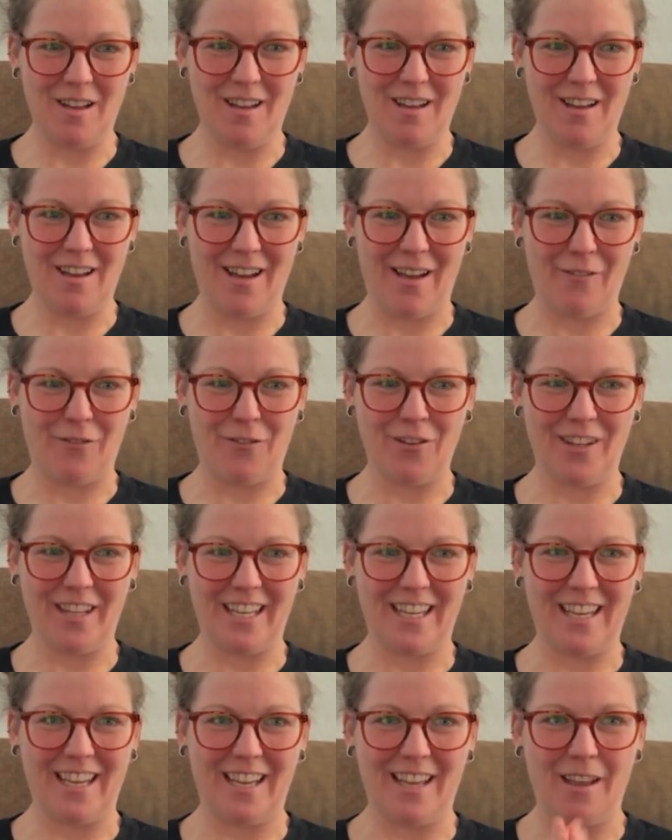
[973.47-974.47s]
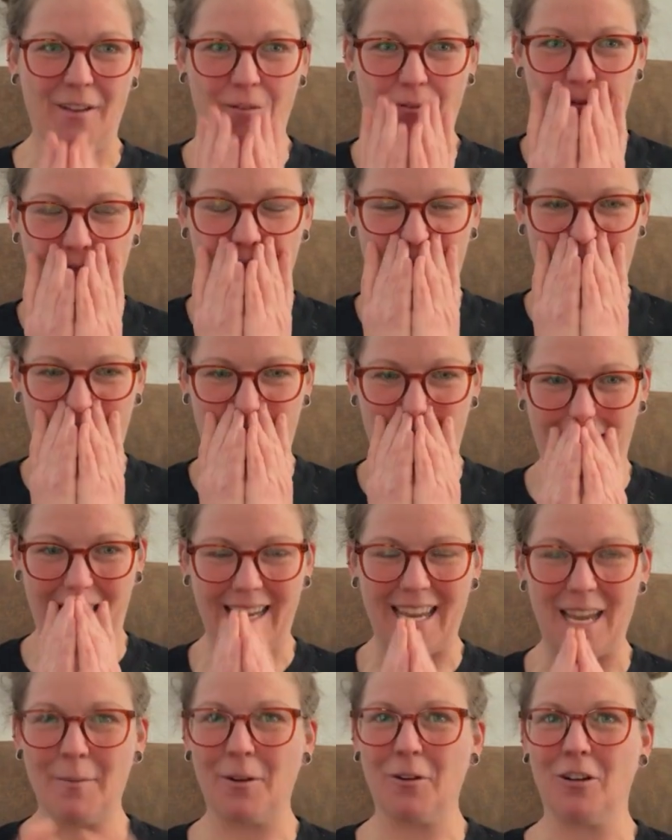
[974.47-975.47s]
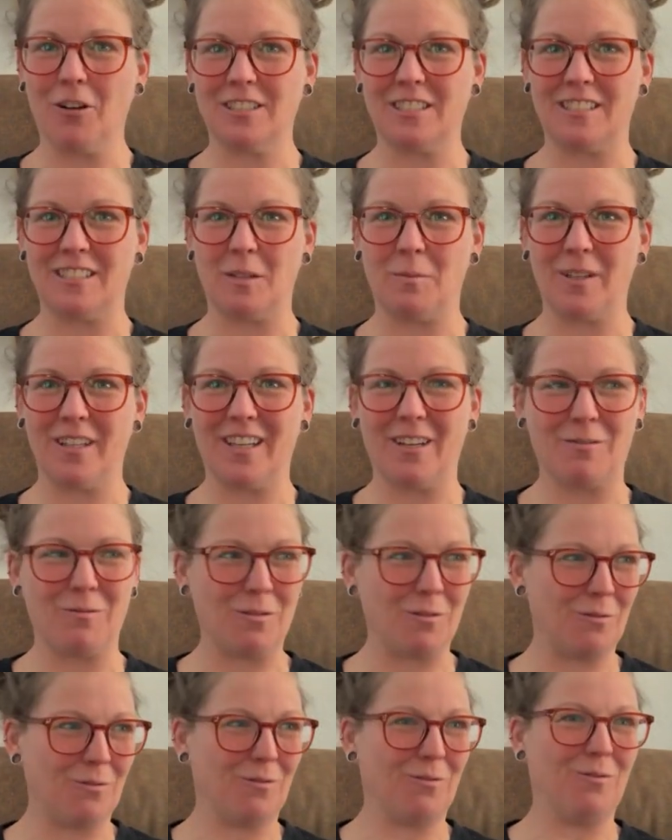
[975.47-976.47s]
if I came across this, I'd be like, well,